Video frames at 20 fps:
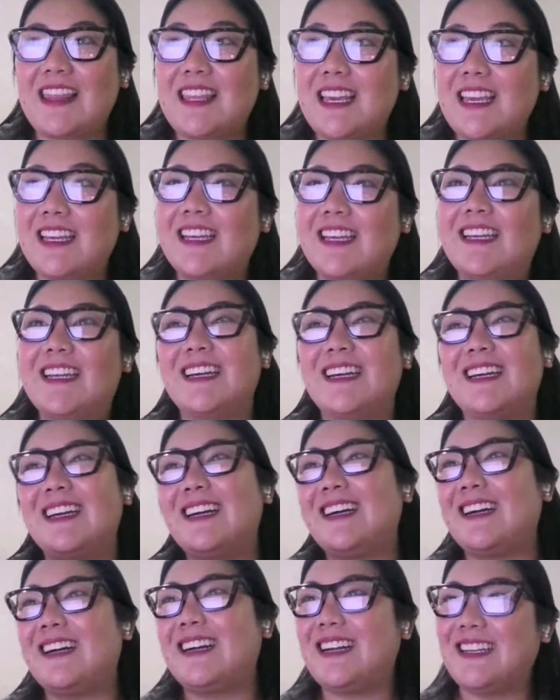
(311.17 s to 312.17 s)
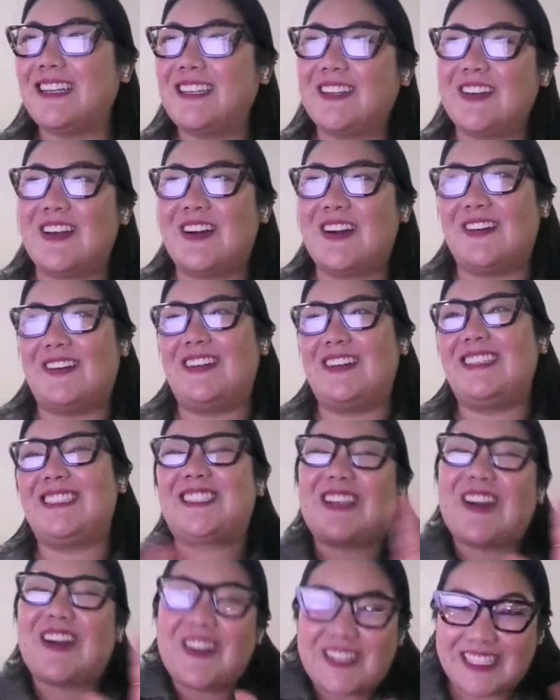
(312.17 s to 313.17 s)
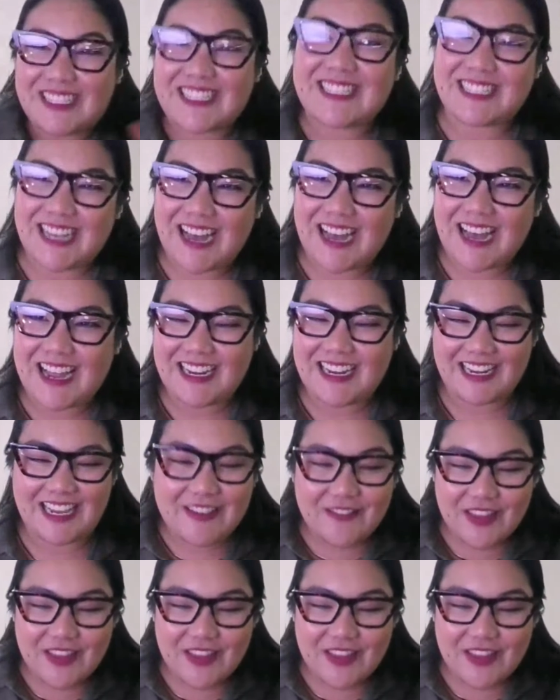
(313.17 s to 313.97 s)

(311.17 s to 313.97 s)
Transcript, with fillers: I think, you know, jokes aside,